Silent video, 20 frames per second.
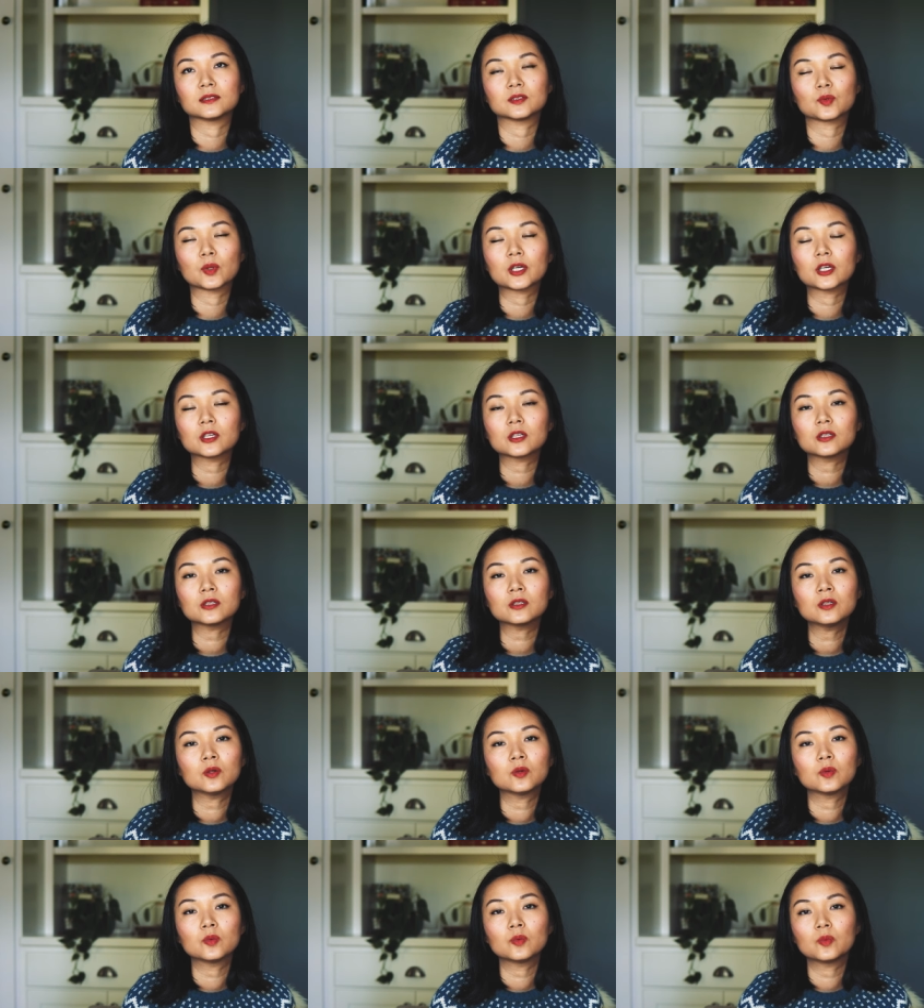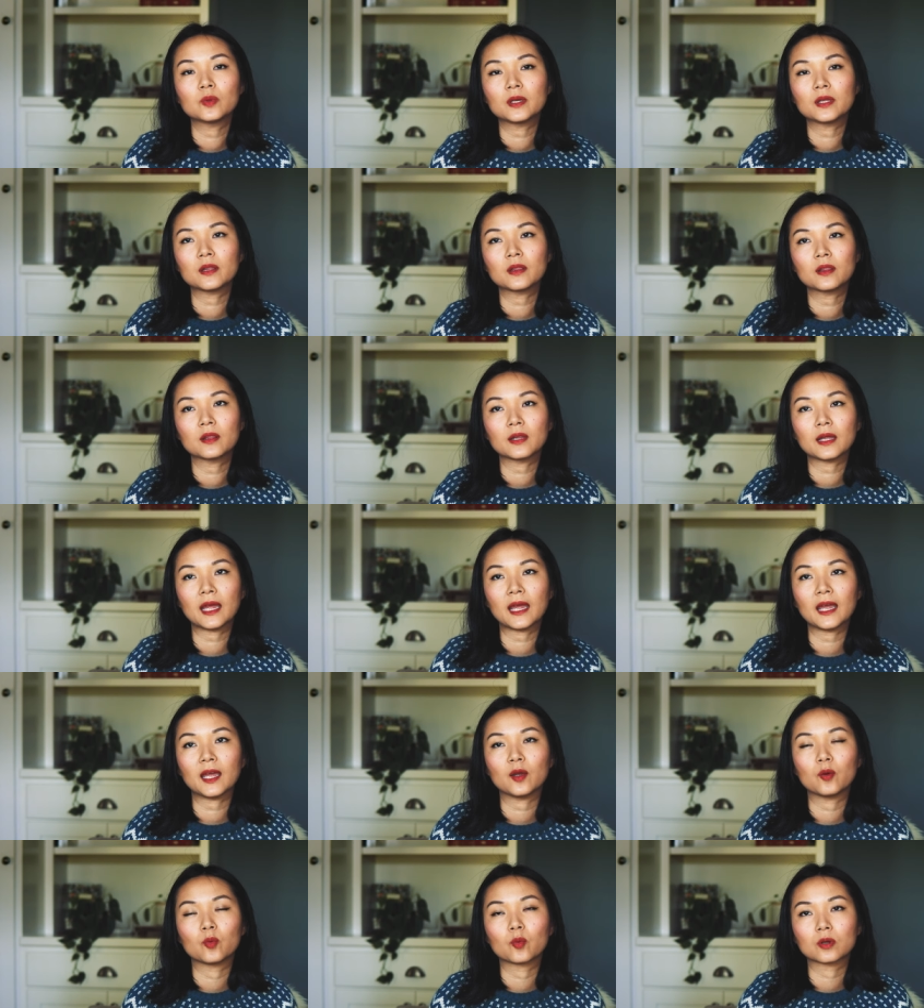sweater with
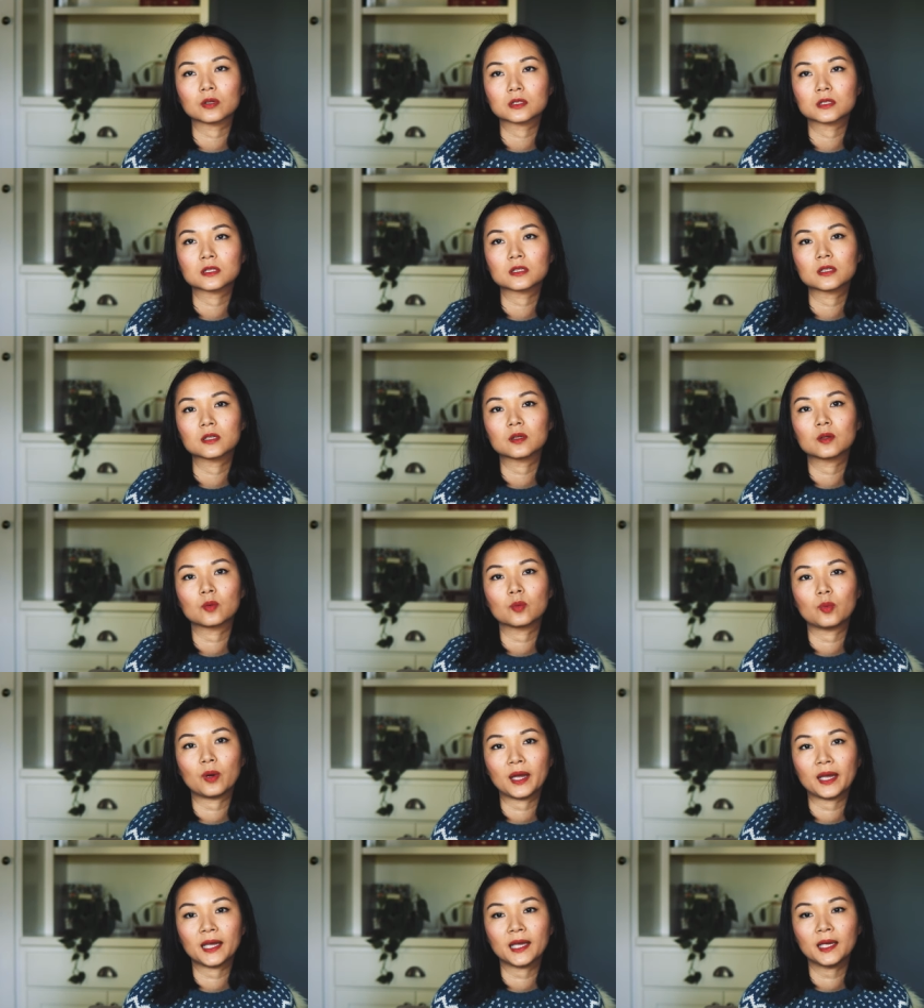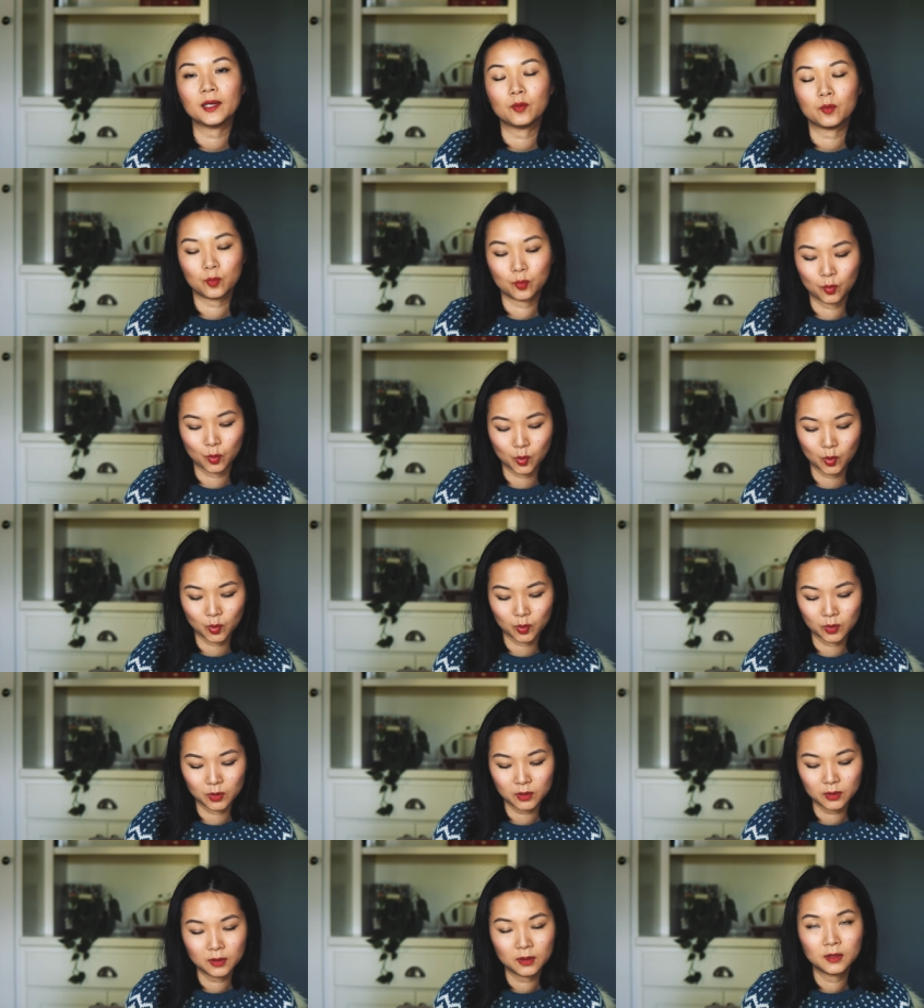a worsted weight
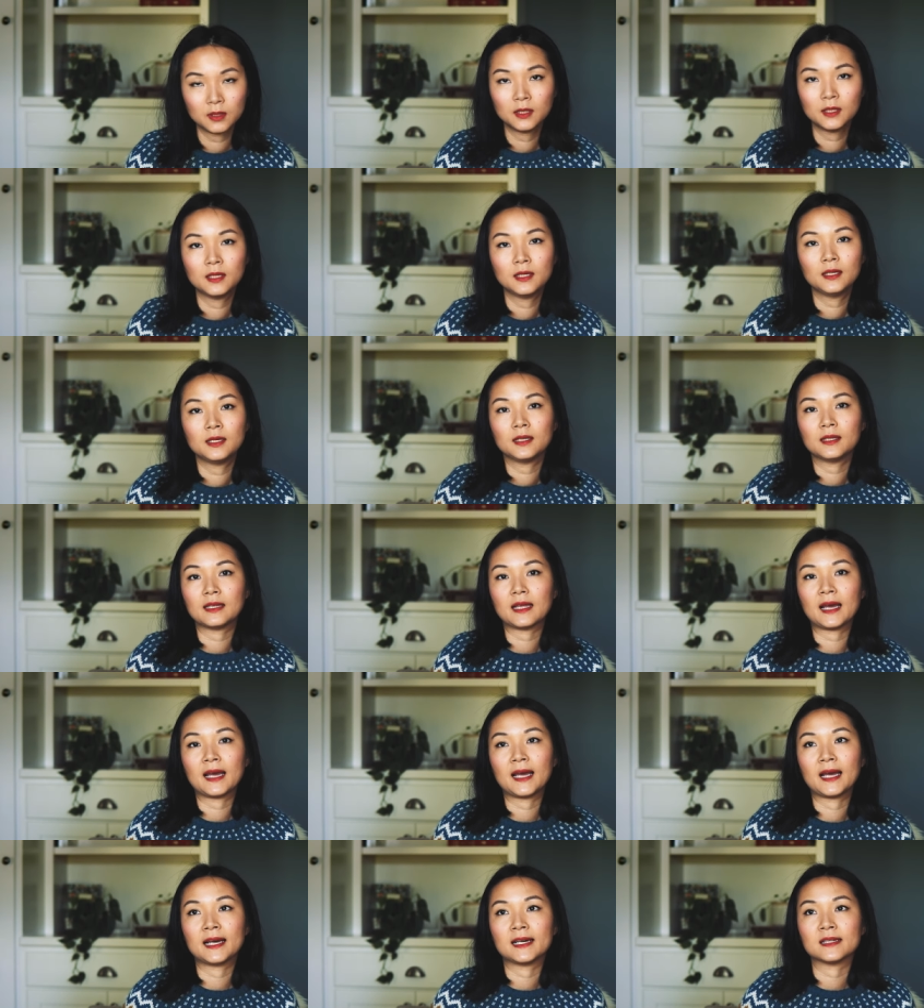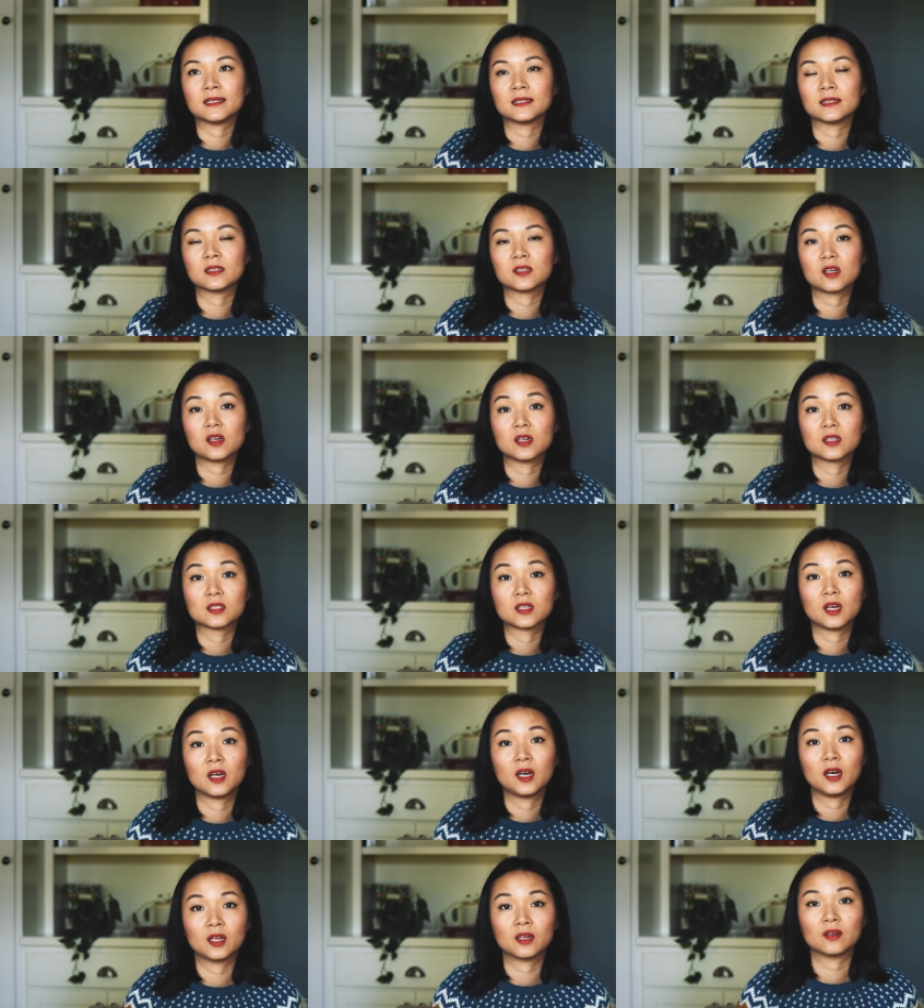wool that has a
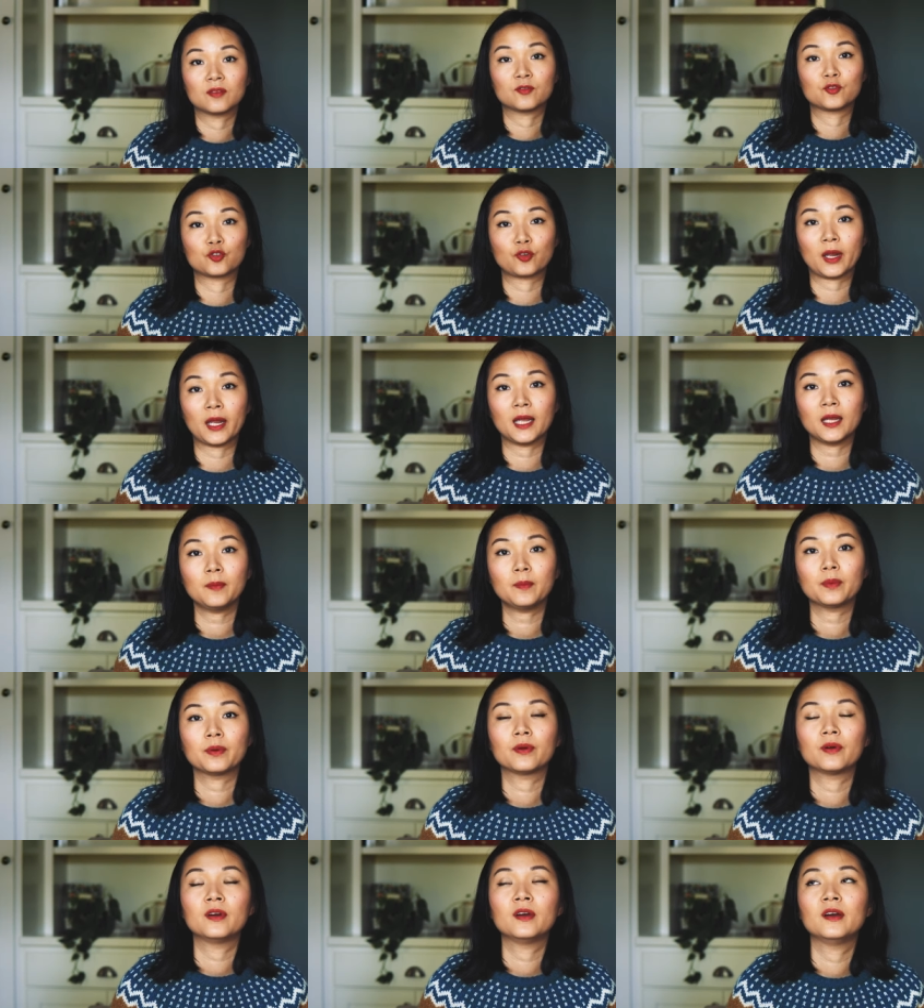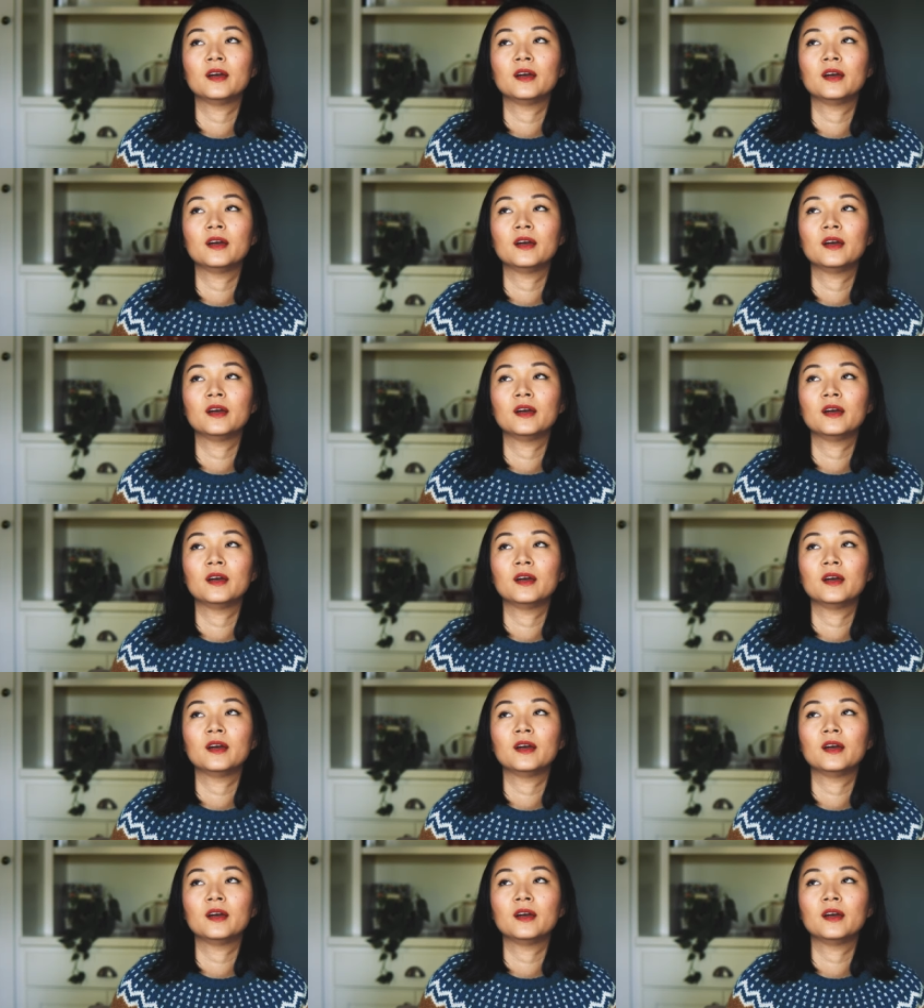ton of drape